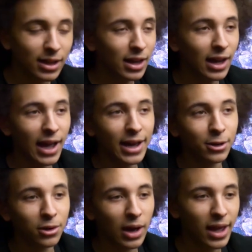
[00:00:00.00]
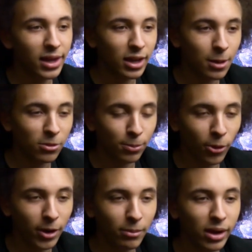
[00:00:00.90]
Uh, I don't know how you keep
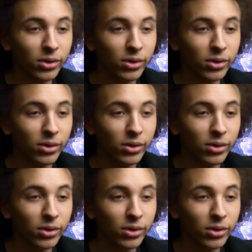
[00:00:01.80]
supporting me,